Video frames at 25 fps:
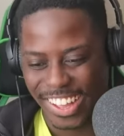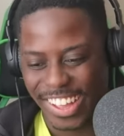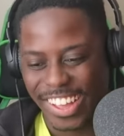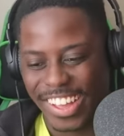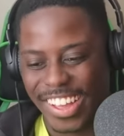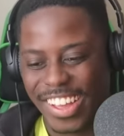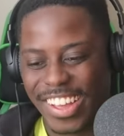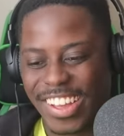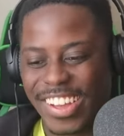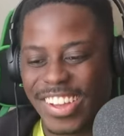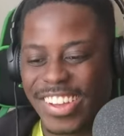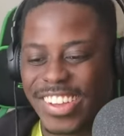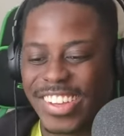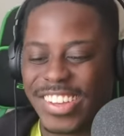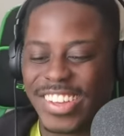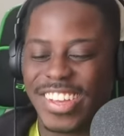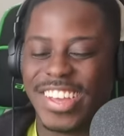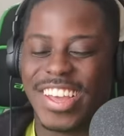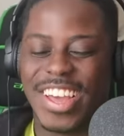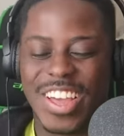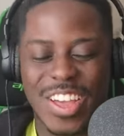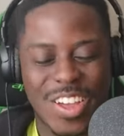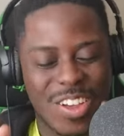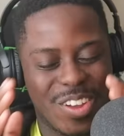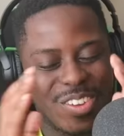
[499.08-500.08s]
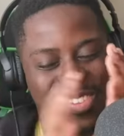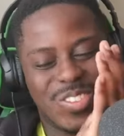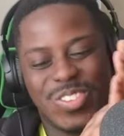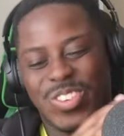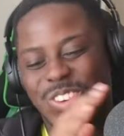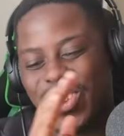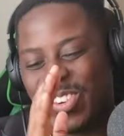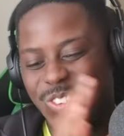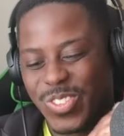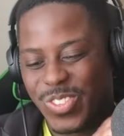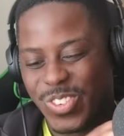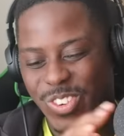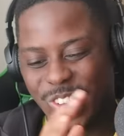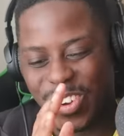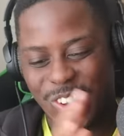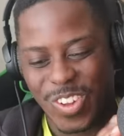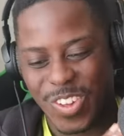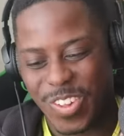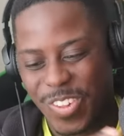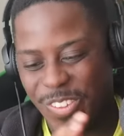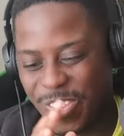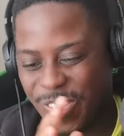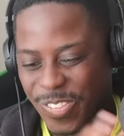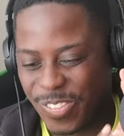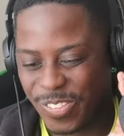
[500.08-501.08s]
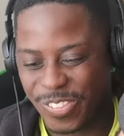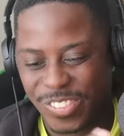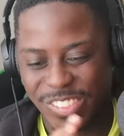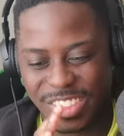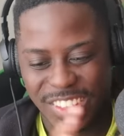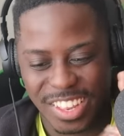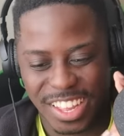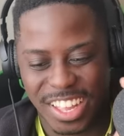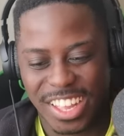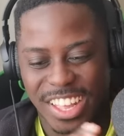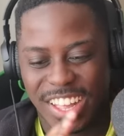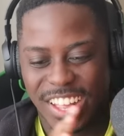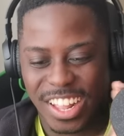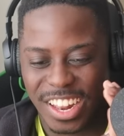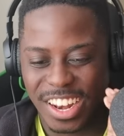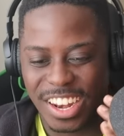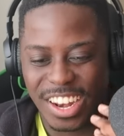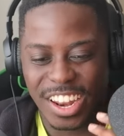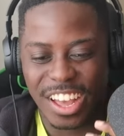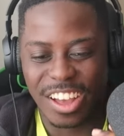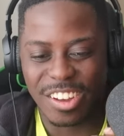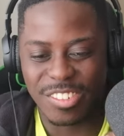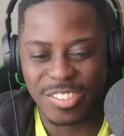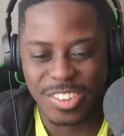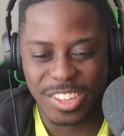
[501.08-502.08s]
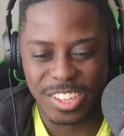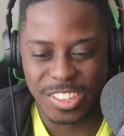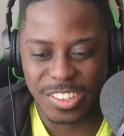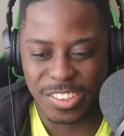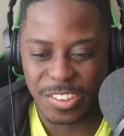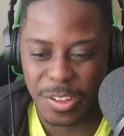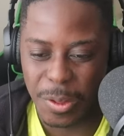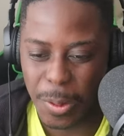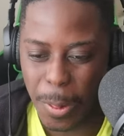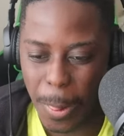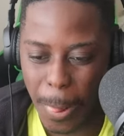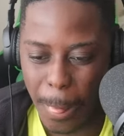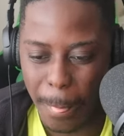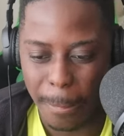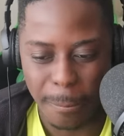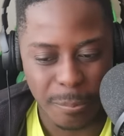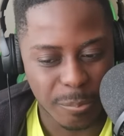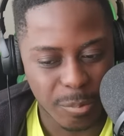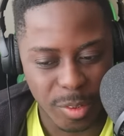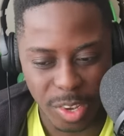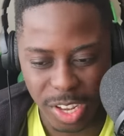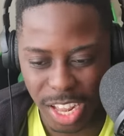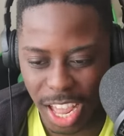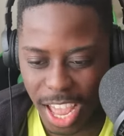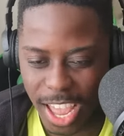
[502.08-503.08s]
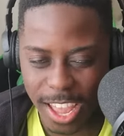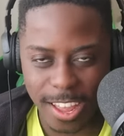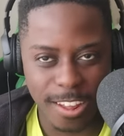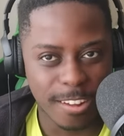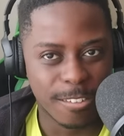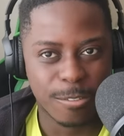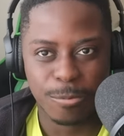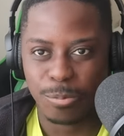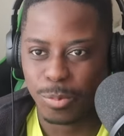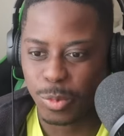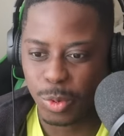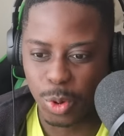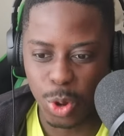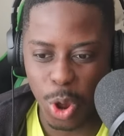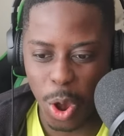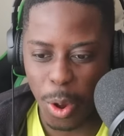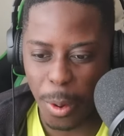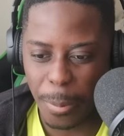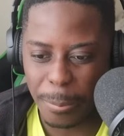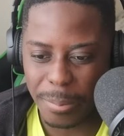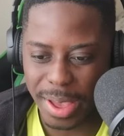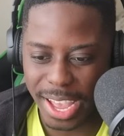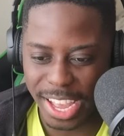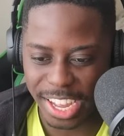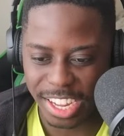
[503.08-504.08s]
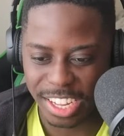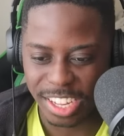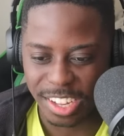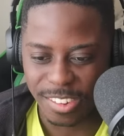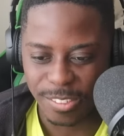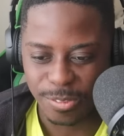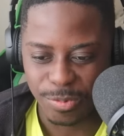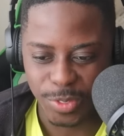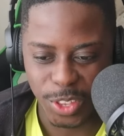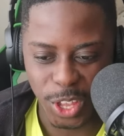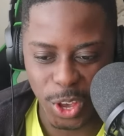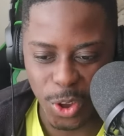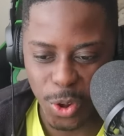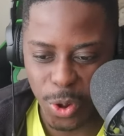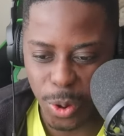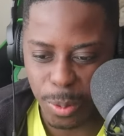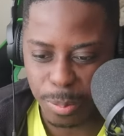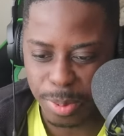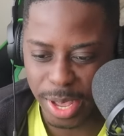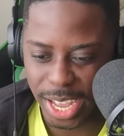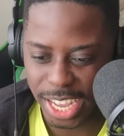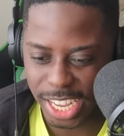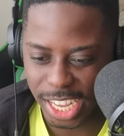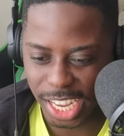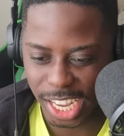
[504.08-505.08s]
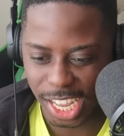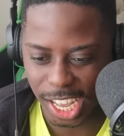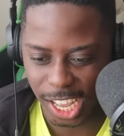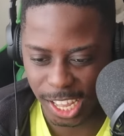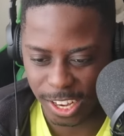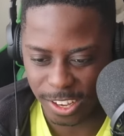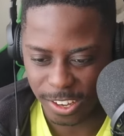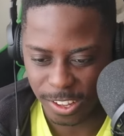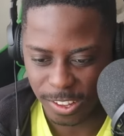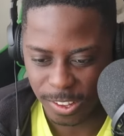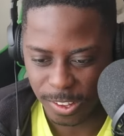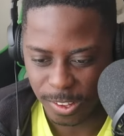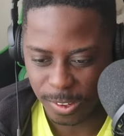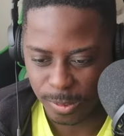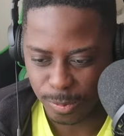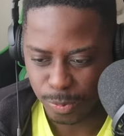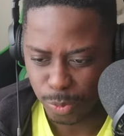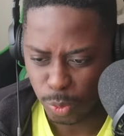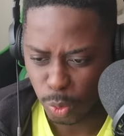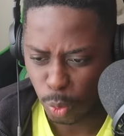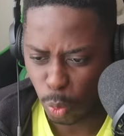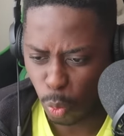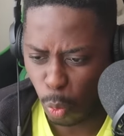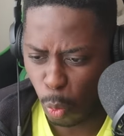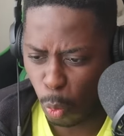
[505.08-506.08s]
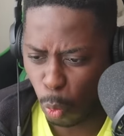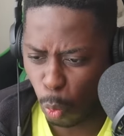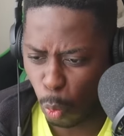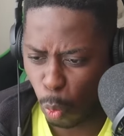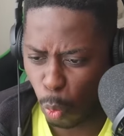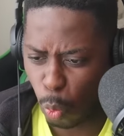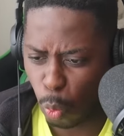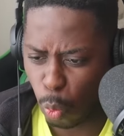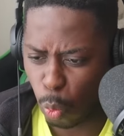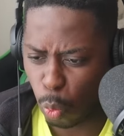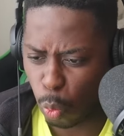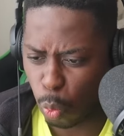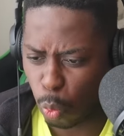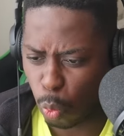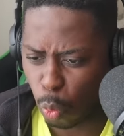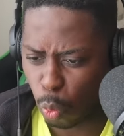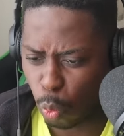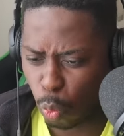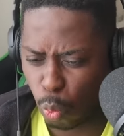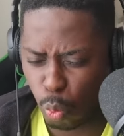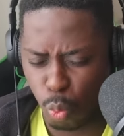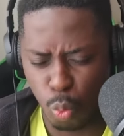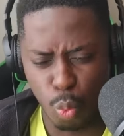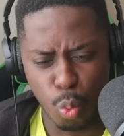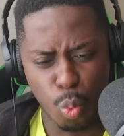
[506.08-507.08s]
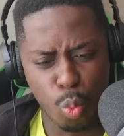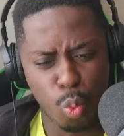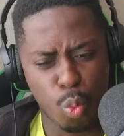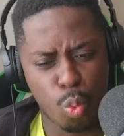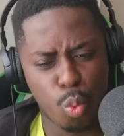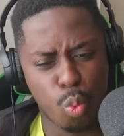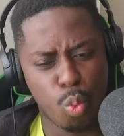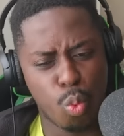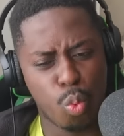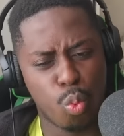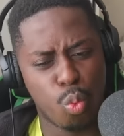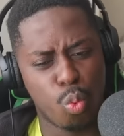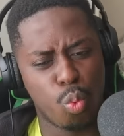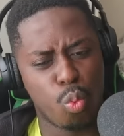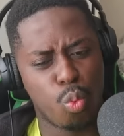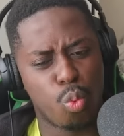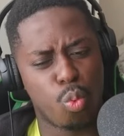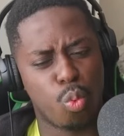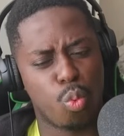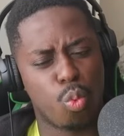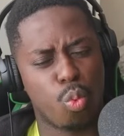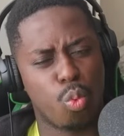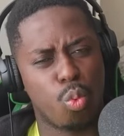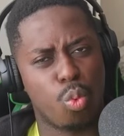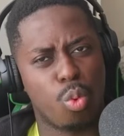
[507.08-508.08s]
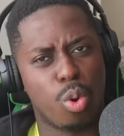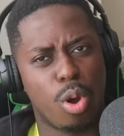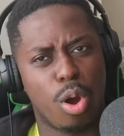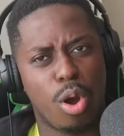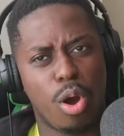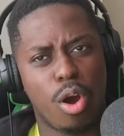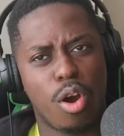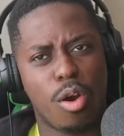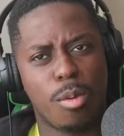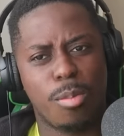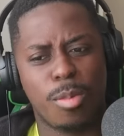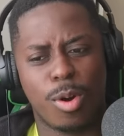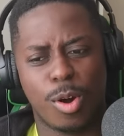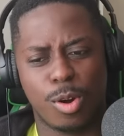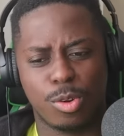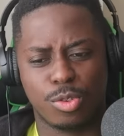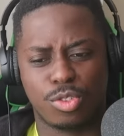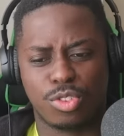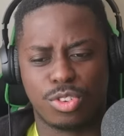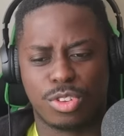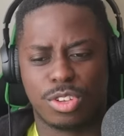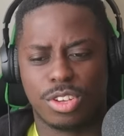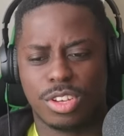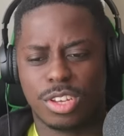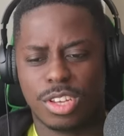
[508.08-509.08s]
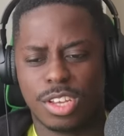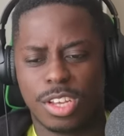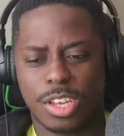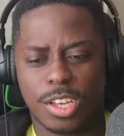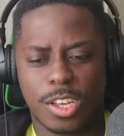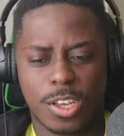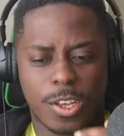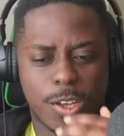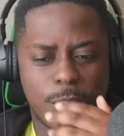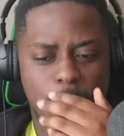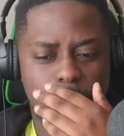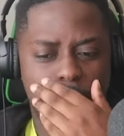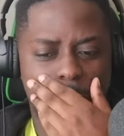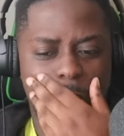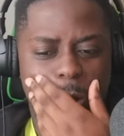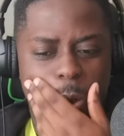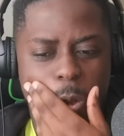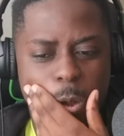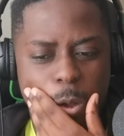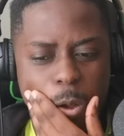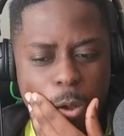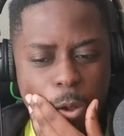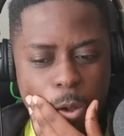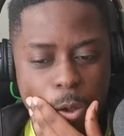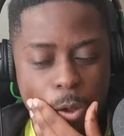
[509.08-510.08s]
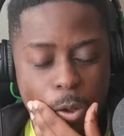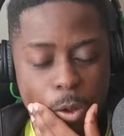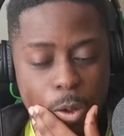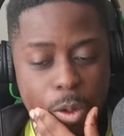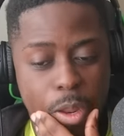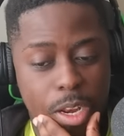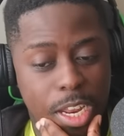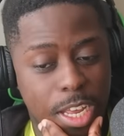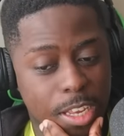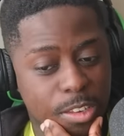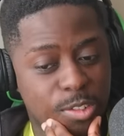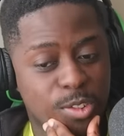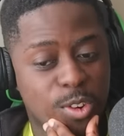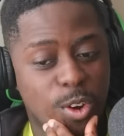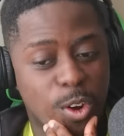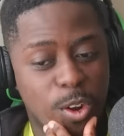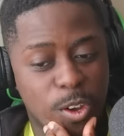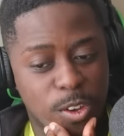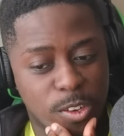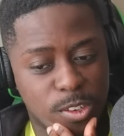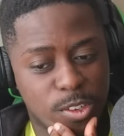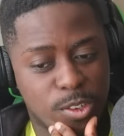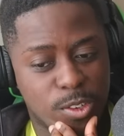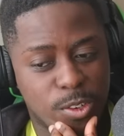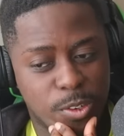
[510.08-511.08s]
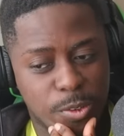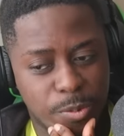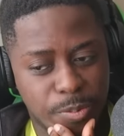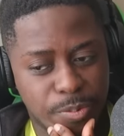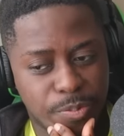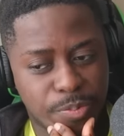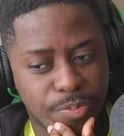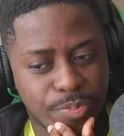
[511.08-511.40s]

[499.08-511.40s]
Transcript: Straight through. Yeah, beautiful. Love it. Okay, we are going back. They were back again. Oh, Ooh. Ooh. Almost. Oh, that's close. That is that's close. close.